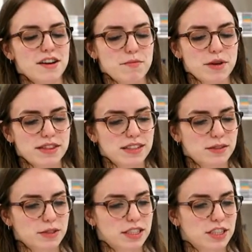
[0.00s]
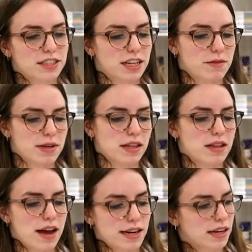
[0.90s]
But this one's just gonna be the
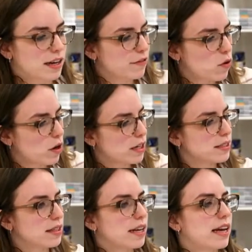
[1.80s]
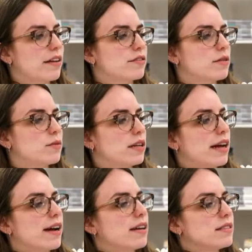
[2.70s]
lining. And of course, like everyone
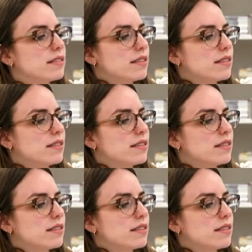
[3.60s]
has,